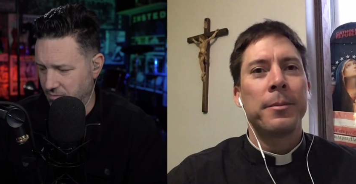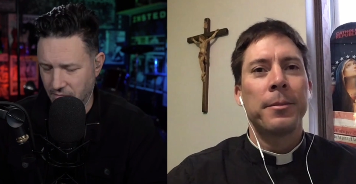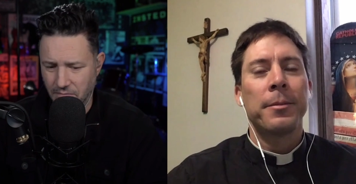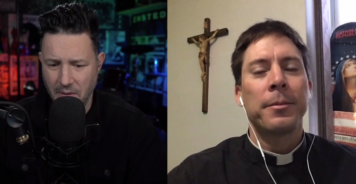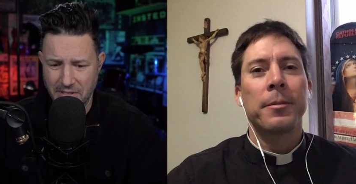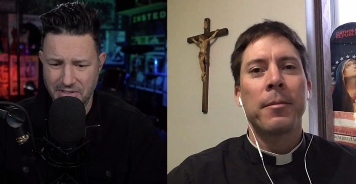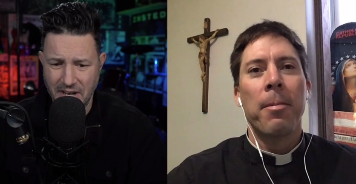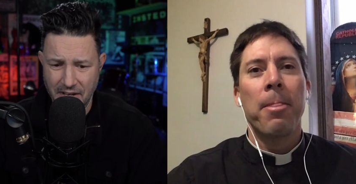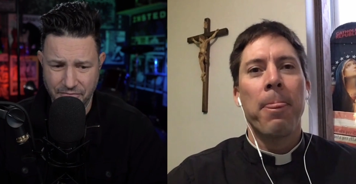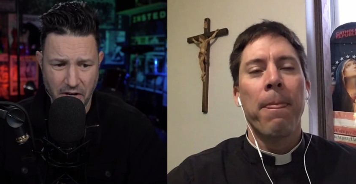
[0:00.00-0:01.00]
Speaker 1: maybe it's
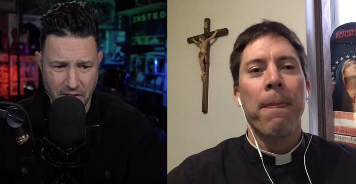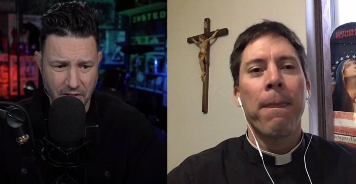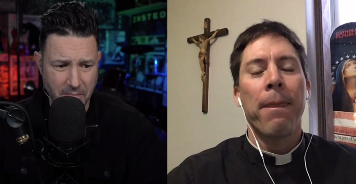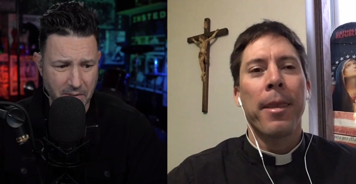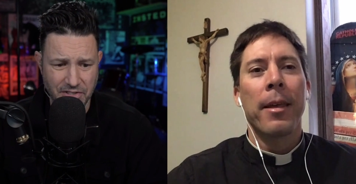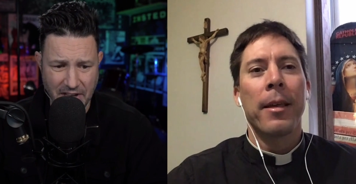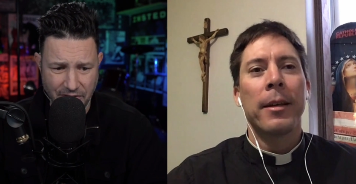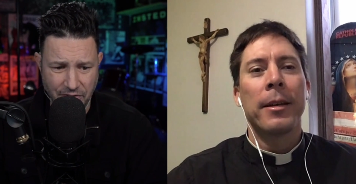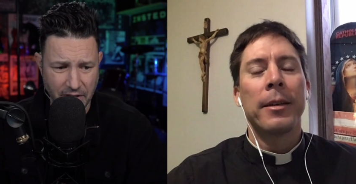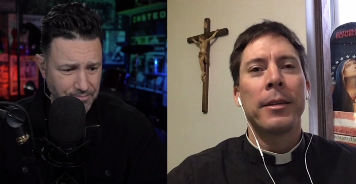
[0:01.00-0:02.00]
not a funny thing, maybe it's a
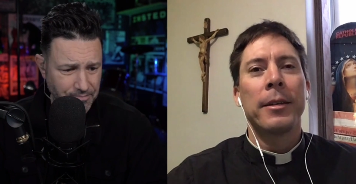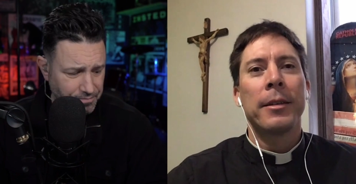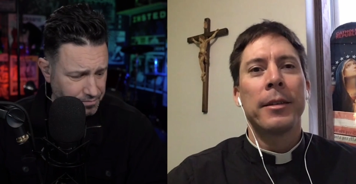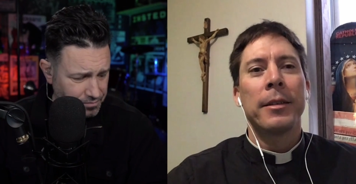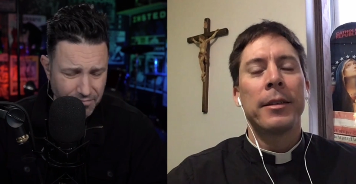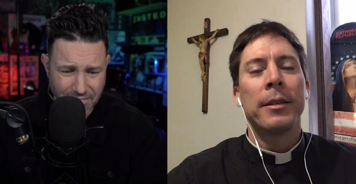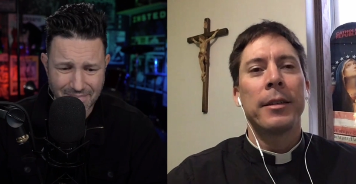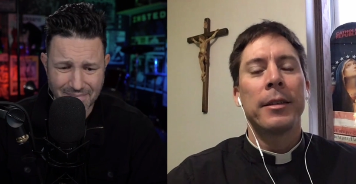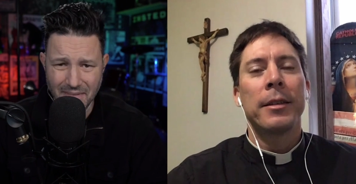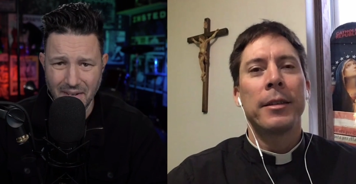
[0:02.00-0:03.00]
sad thing.
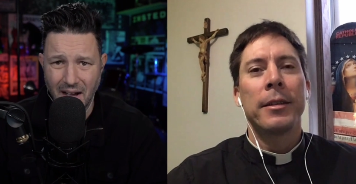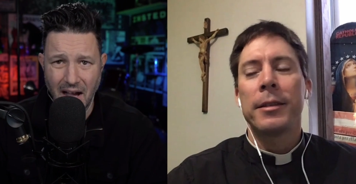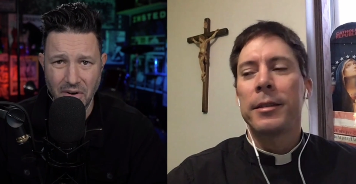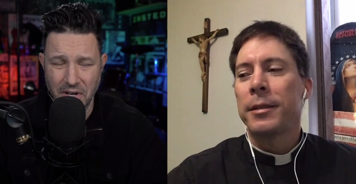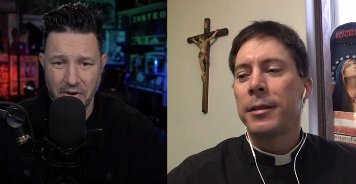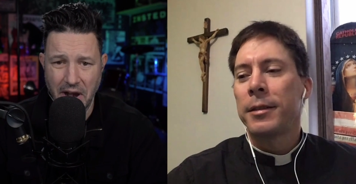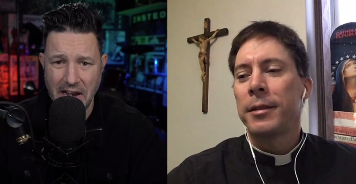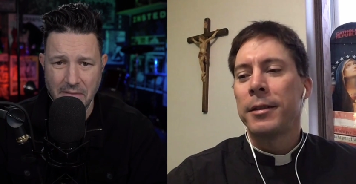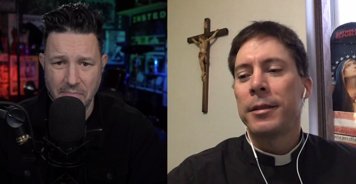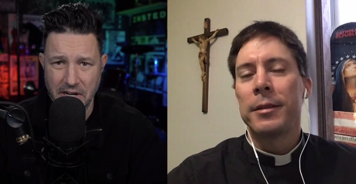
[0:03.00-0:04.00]
I don't hear
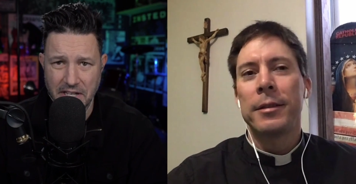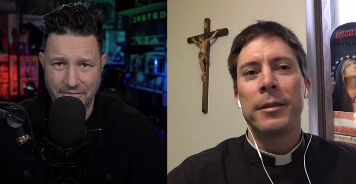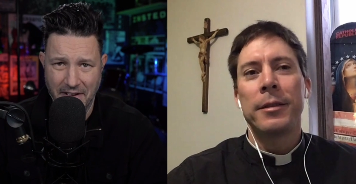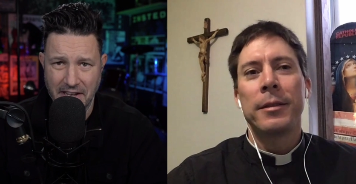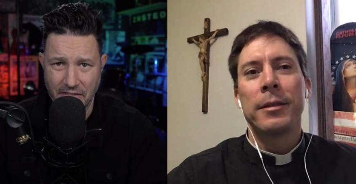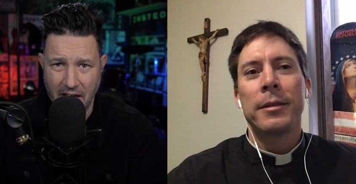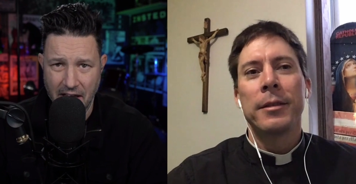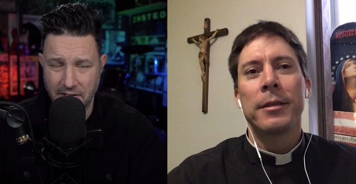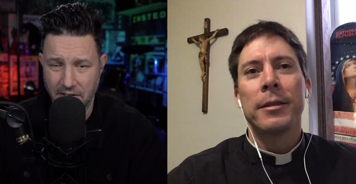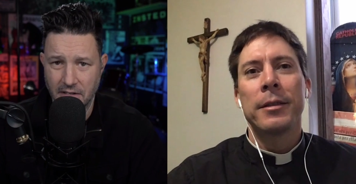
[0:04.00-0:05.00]
anybody defending
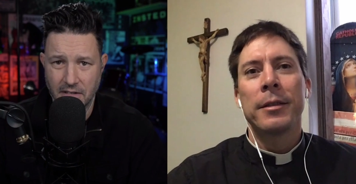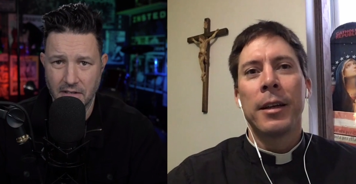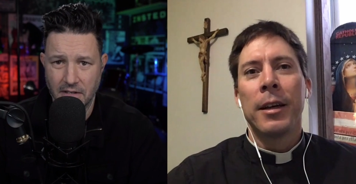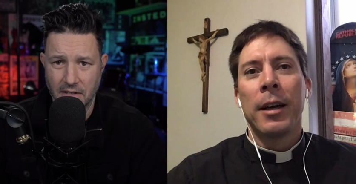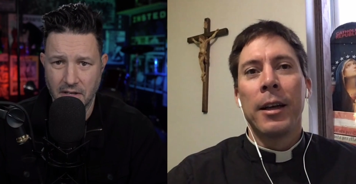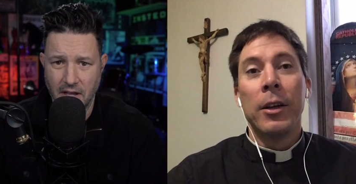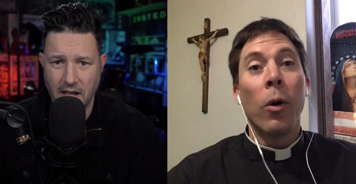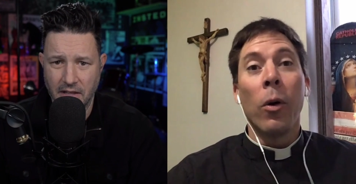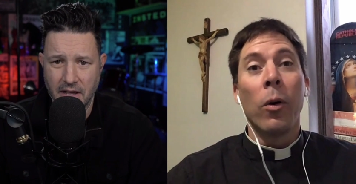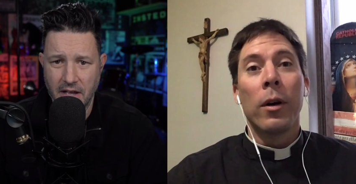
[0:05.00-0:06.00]
that. I,
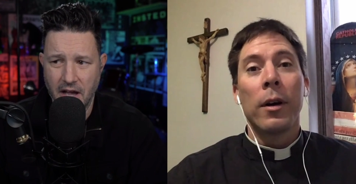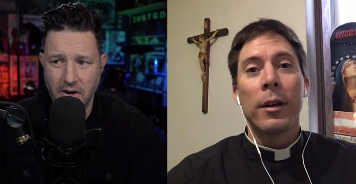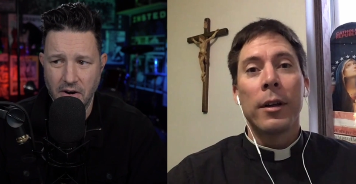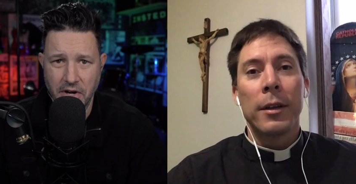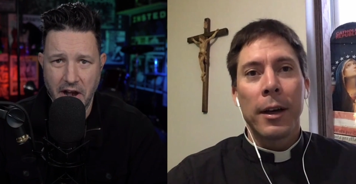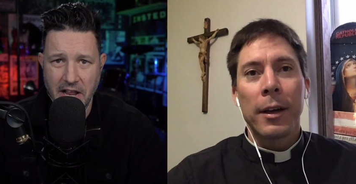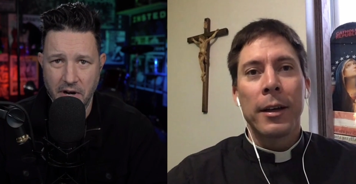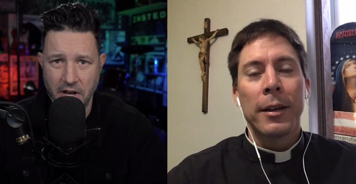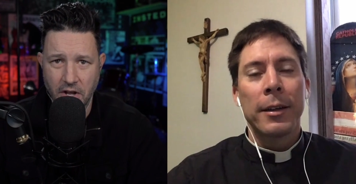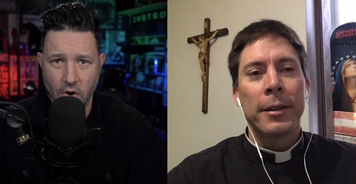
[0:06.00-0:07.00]
no, I, I, don't hear
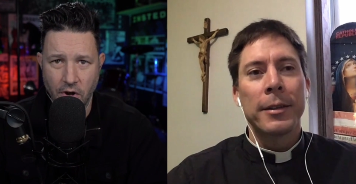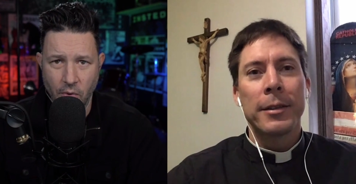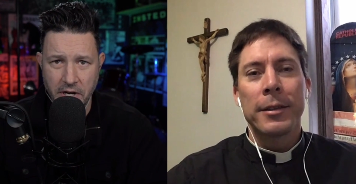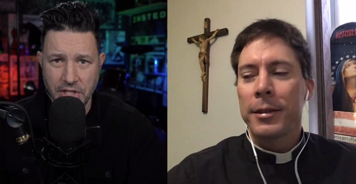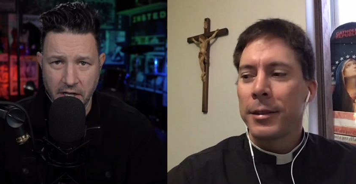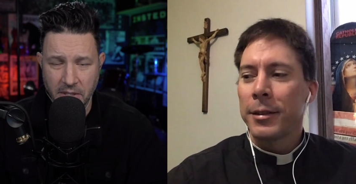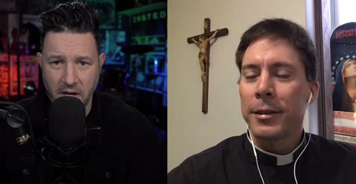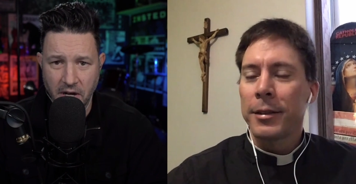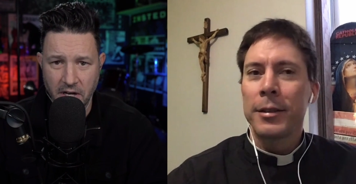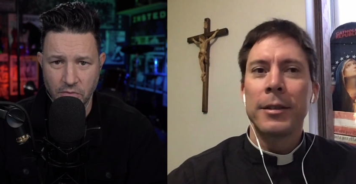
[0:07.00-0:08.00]
anybody going. What are you talking
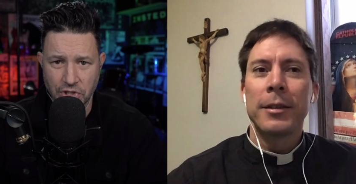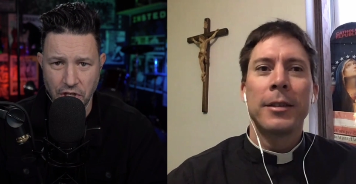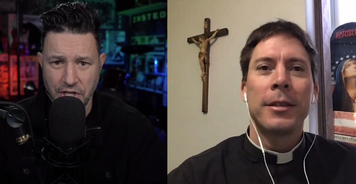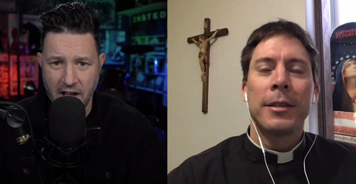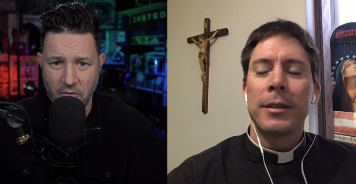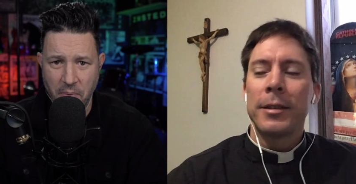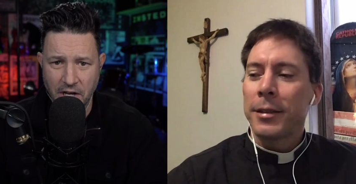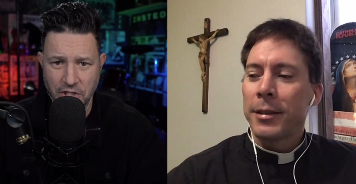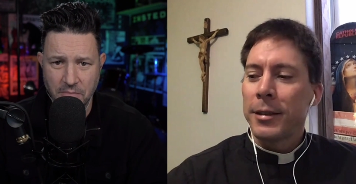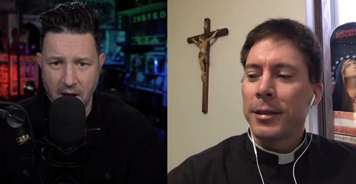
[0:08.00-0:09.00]
about? It was good to have
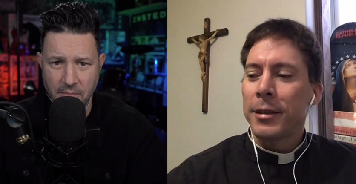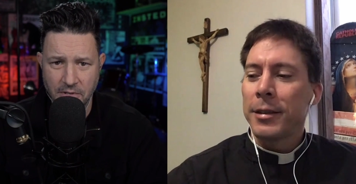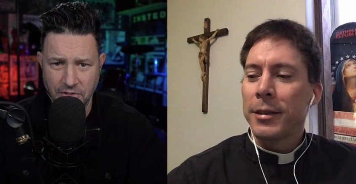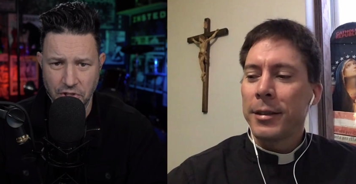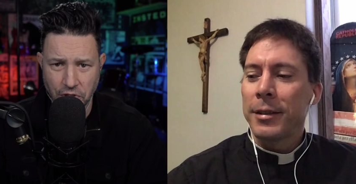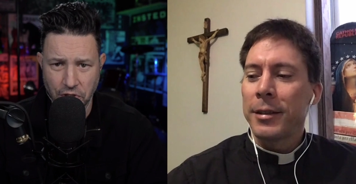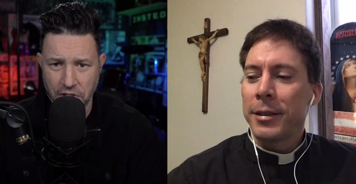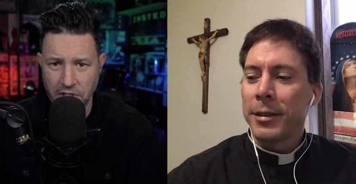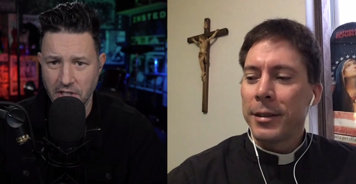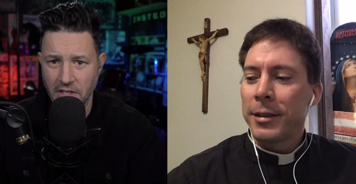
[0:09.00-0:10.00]
Pachamamas in the
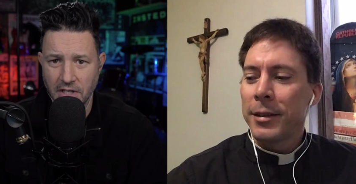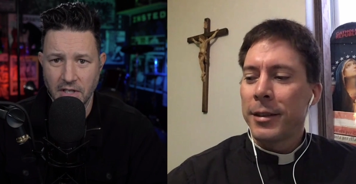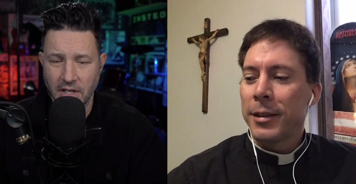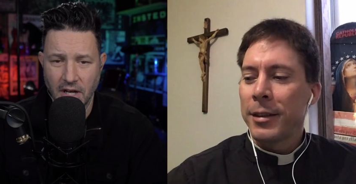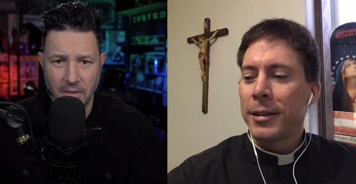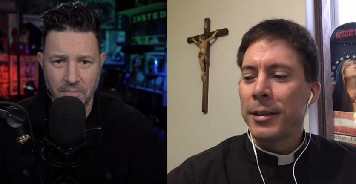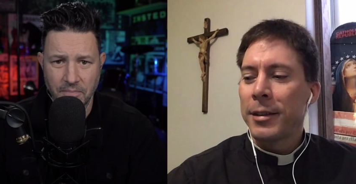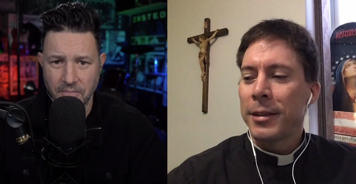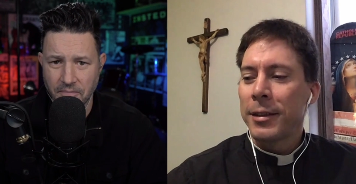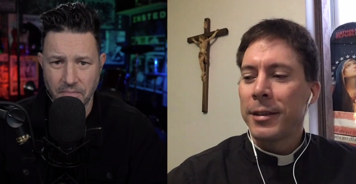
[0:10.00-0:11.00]
church. Um,
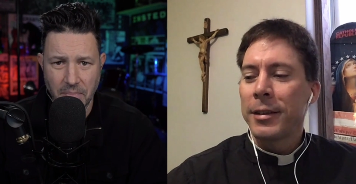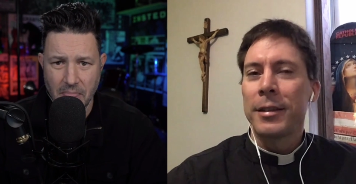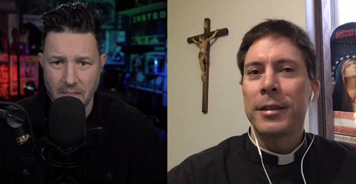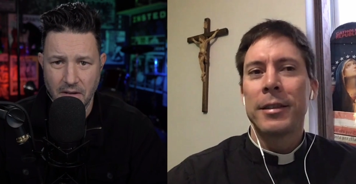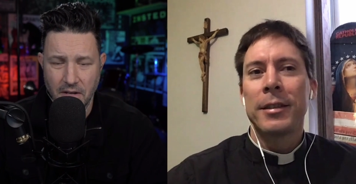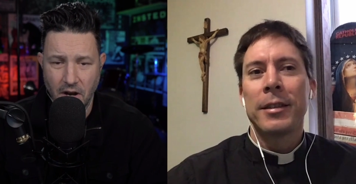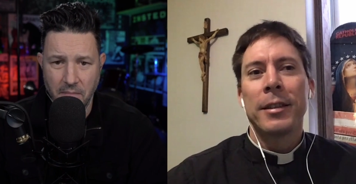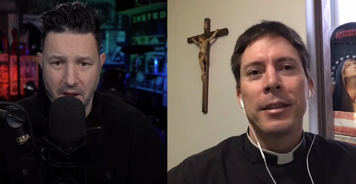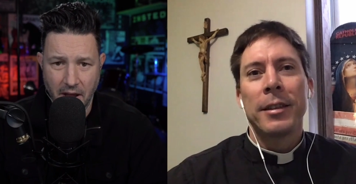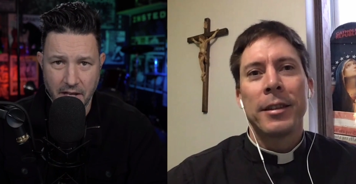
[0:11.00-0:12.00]
you know, I
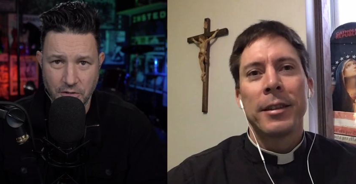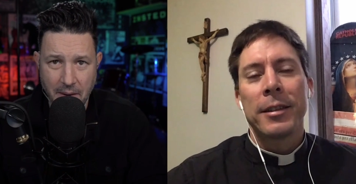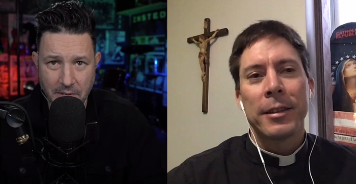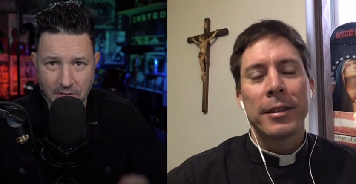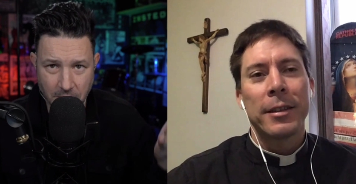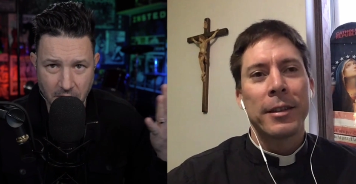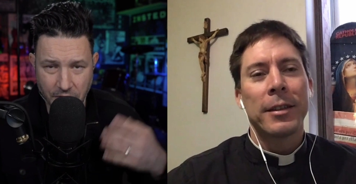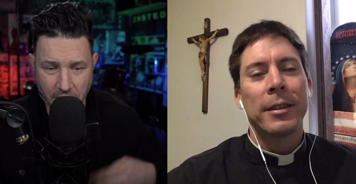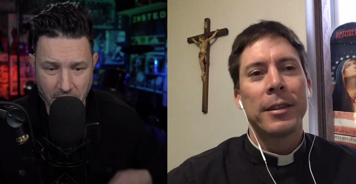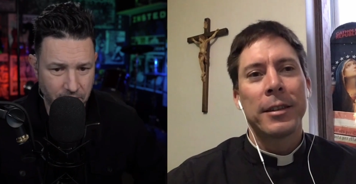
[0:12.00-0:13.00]
mean, I guess maybe some of
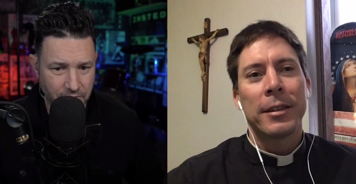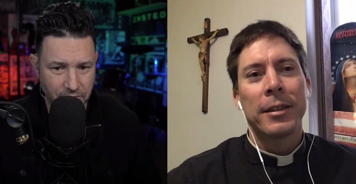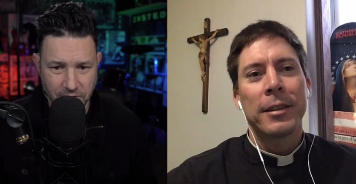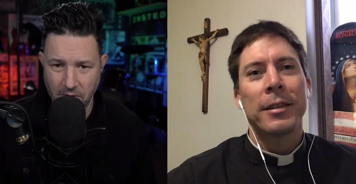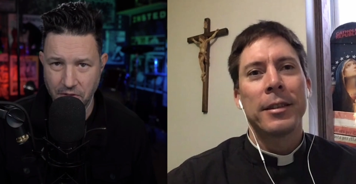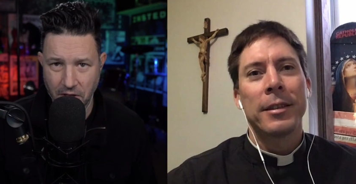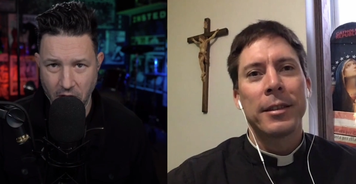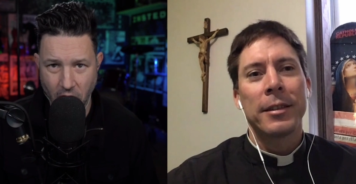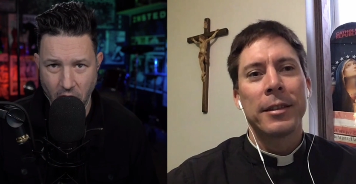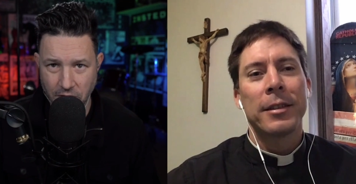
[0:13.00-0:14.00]
the some of the
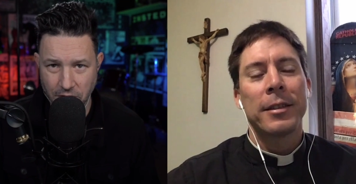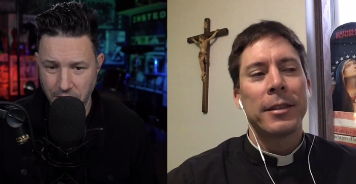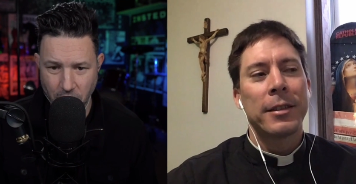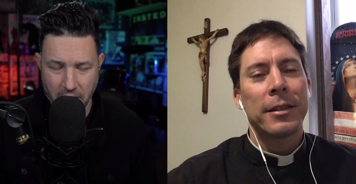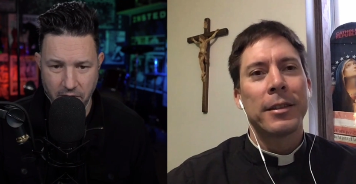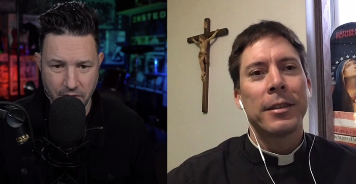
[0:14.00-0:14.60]
cardinals or whatever